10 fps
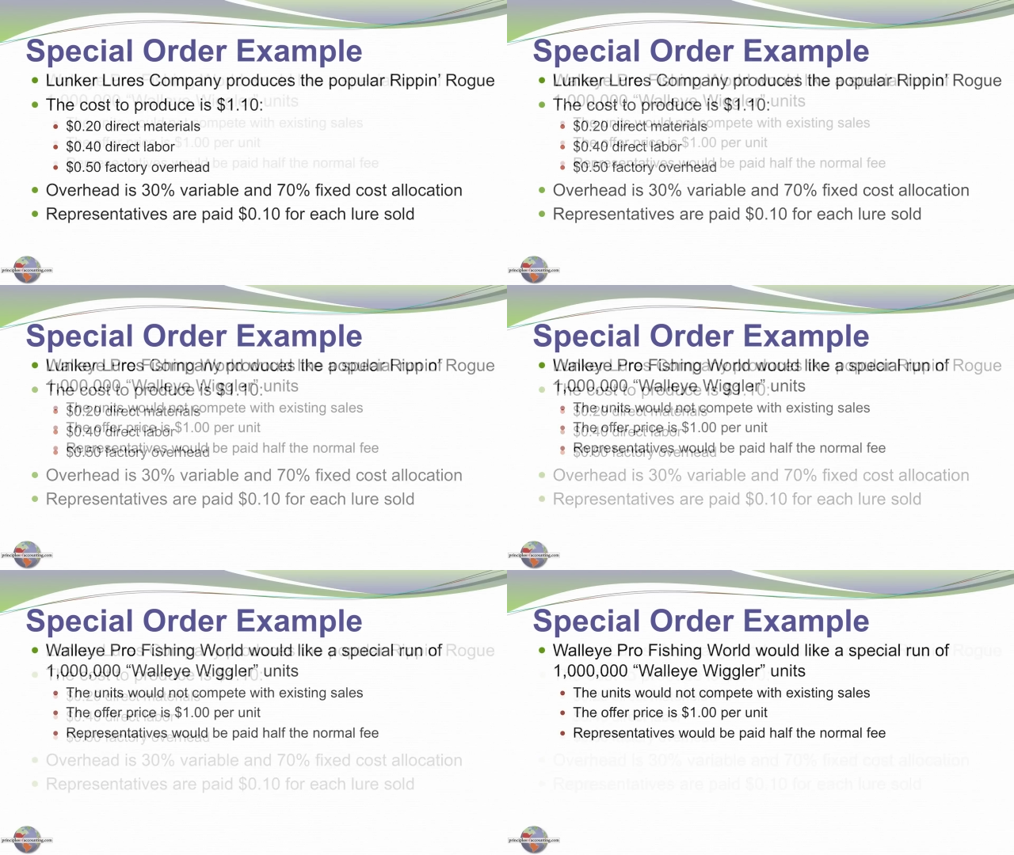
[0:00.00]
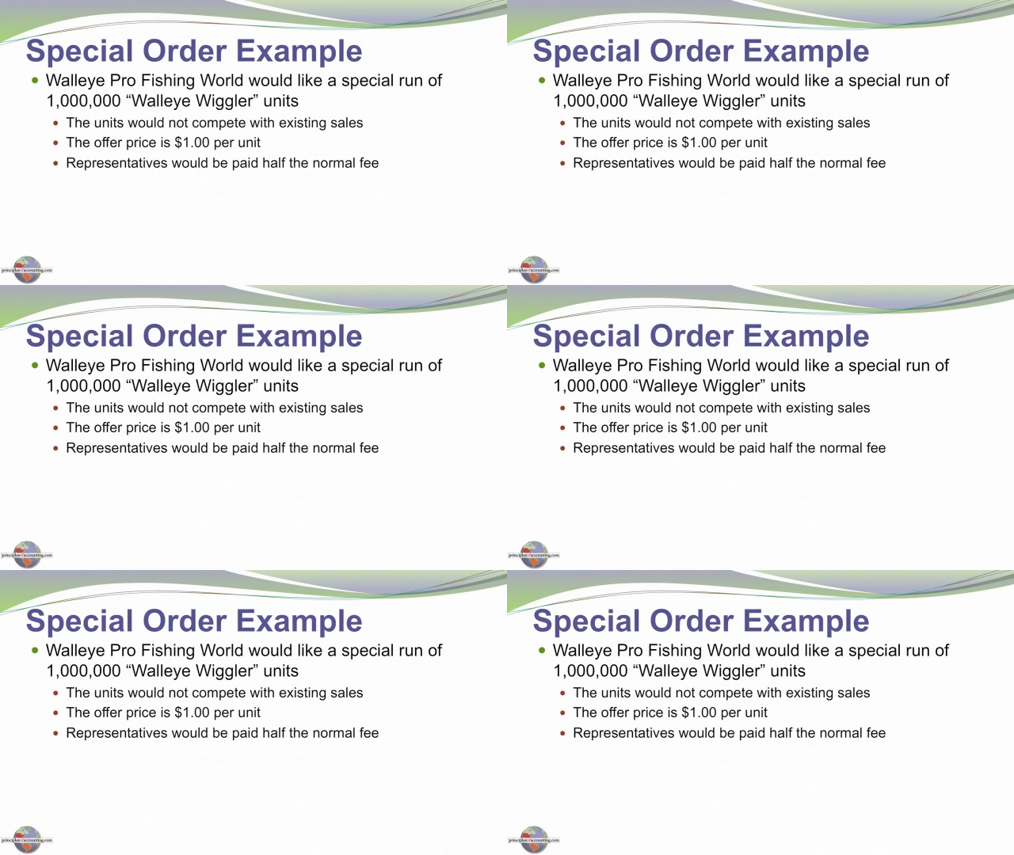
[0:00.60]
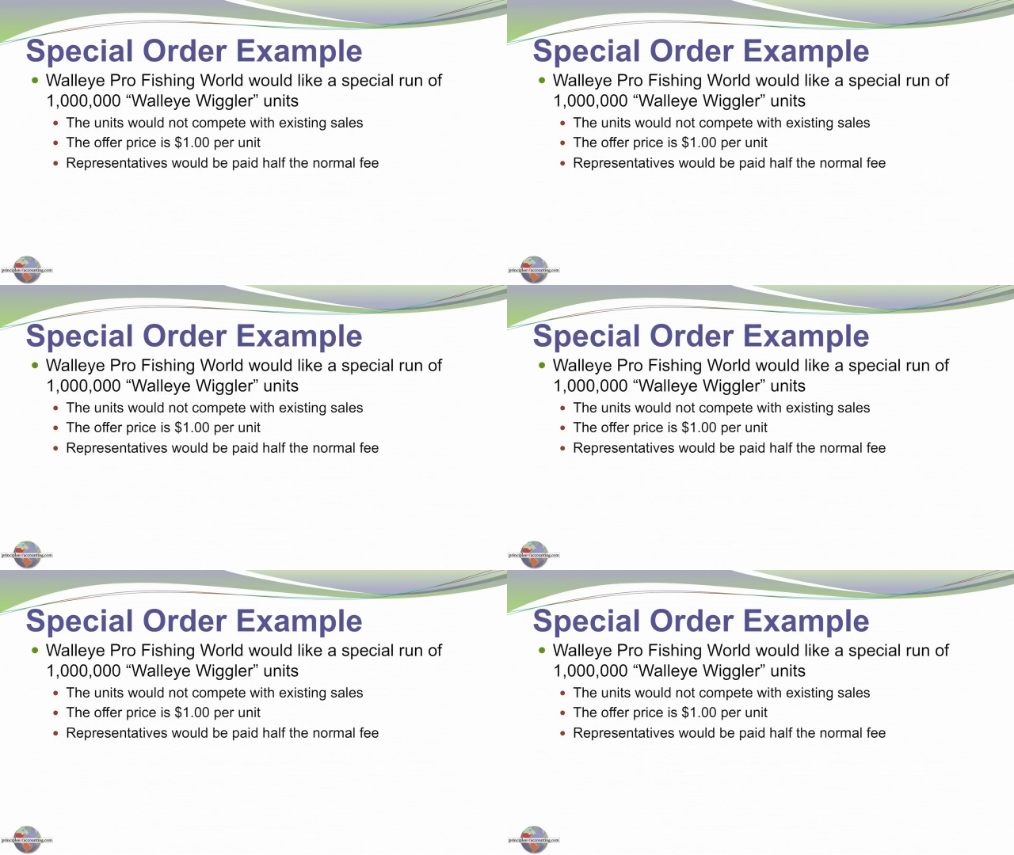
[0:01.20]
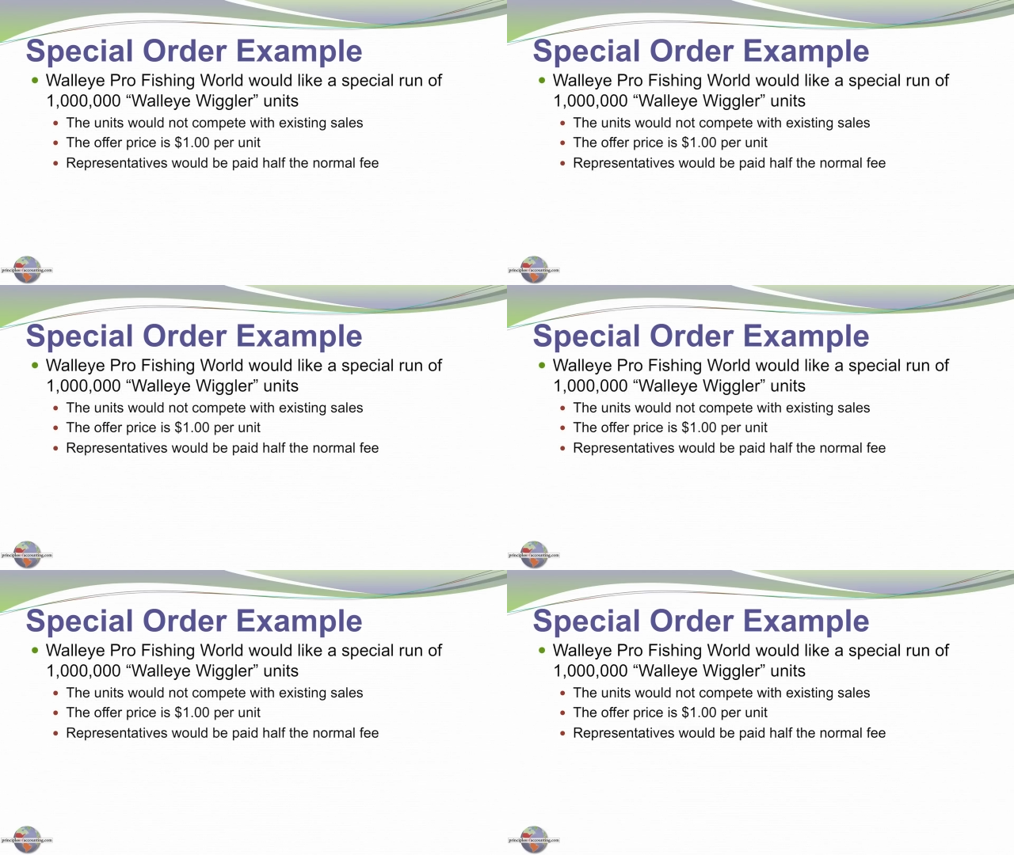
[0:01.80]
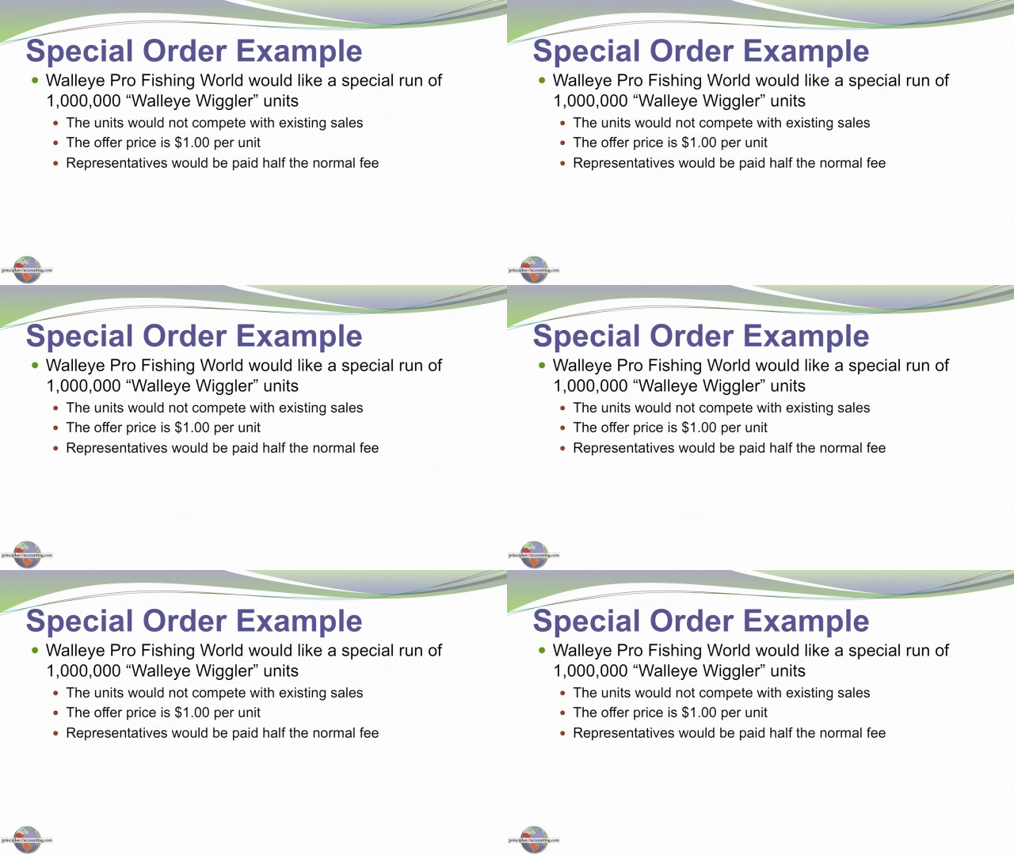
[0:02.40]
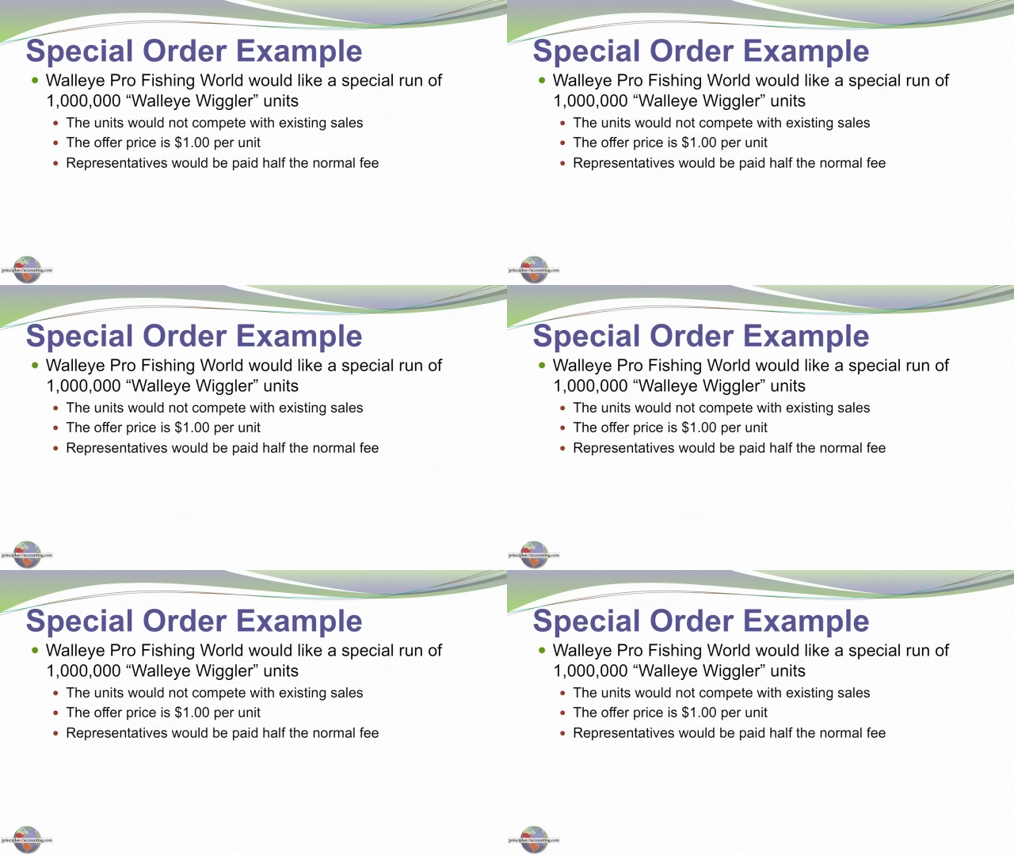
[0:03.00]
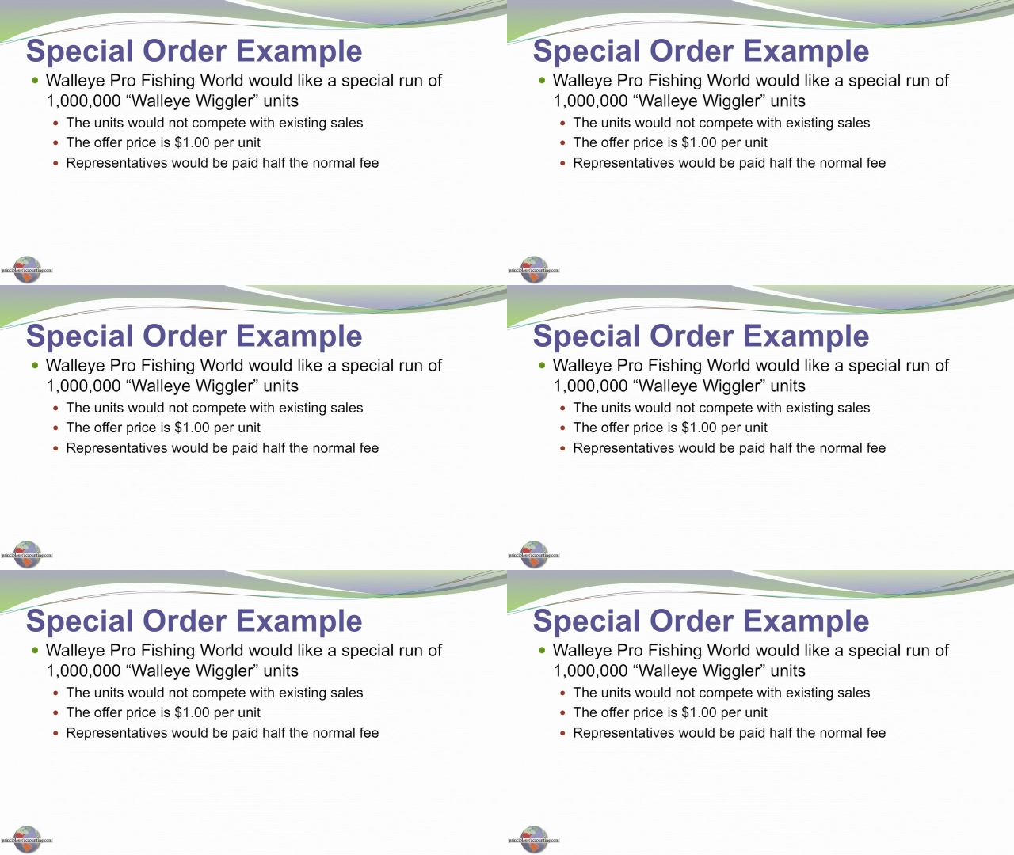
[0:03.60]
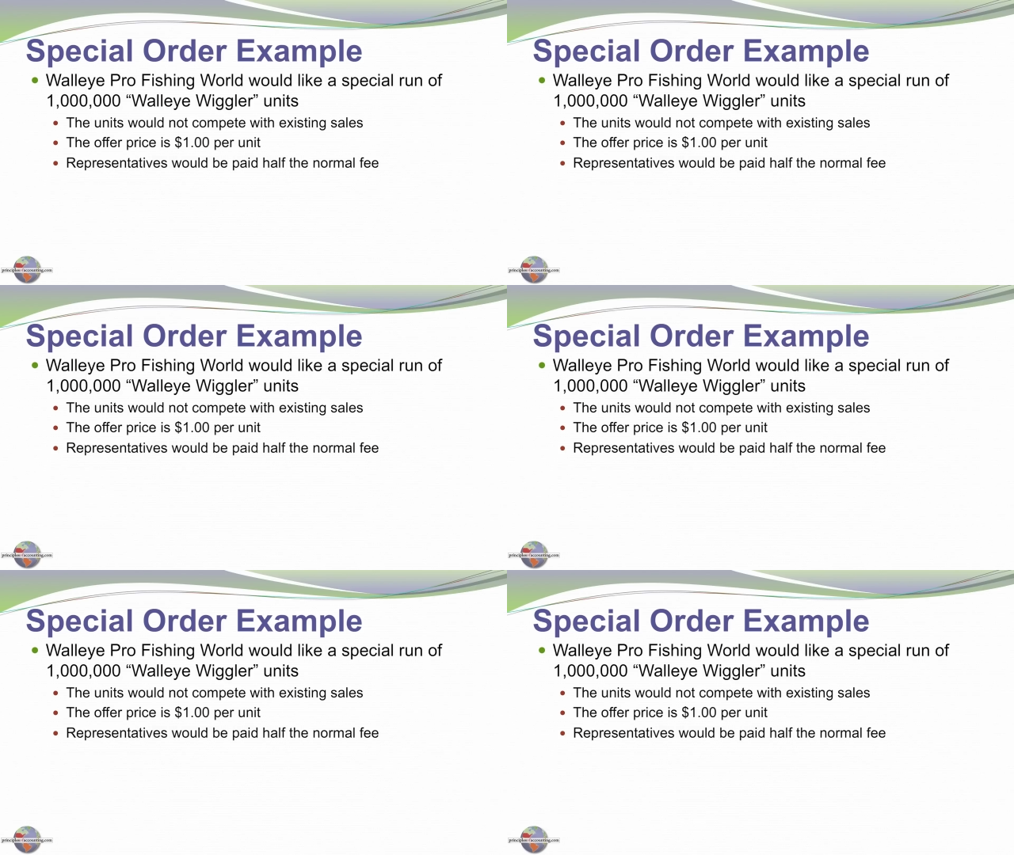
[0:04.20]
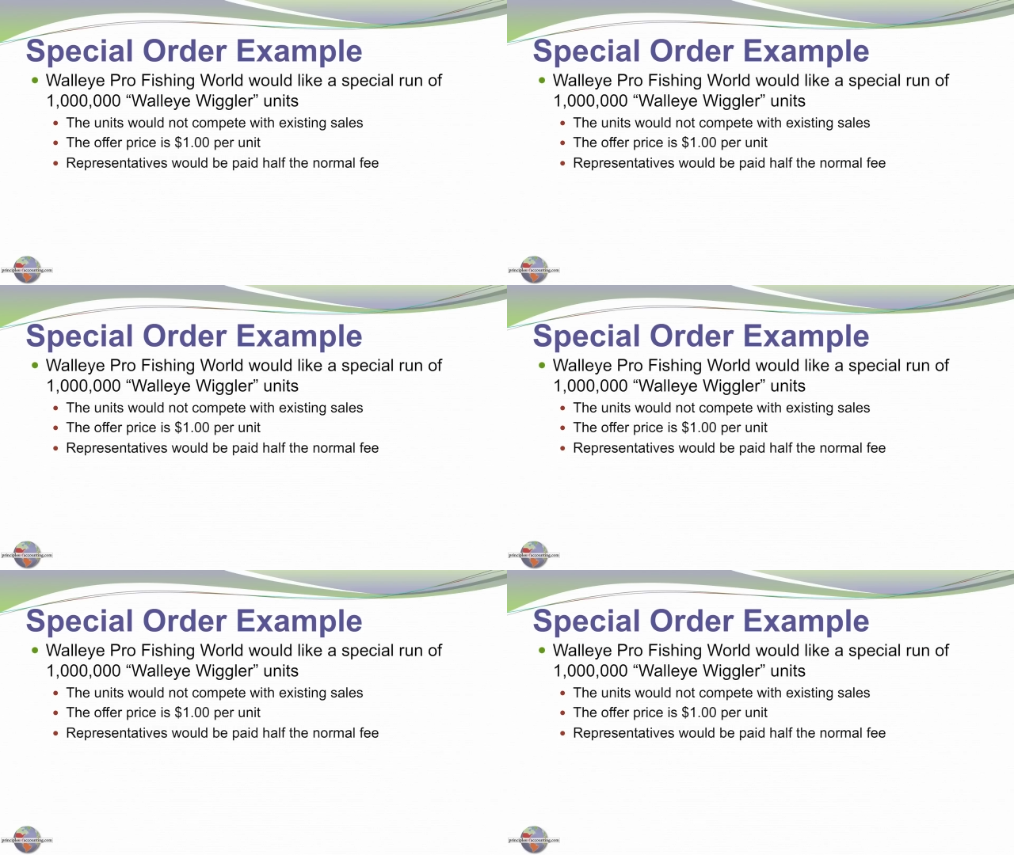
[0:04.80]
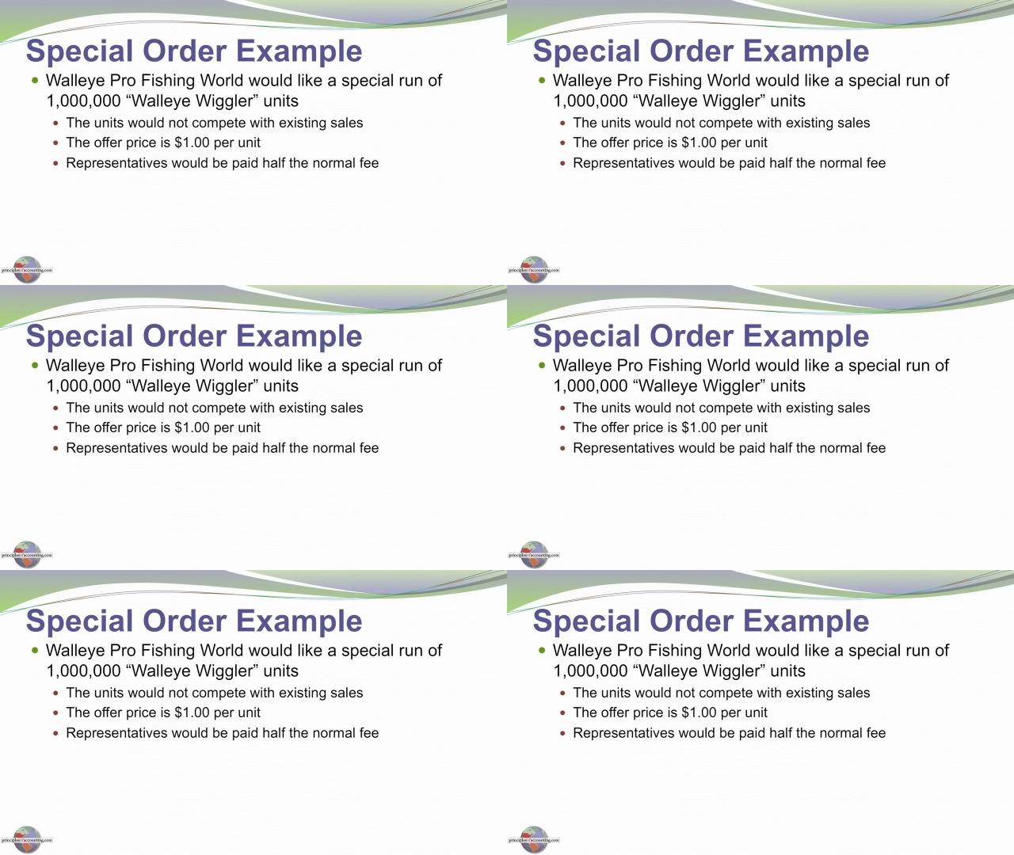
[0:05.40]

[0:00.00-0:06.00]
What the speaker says: (no speaker visible)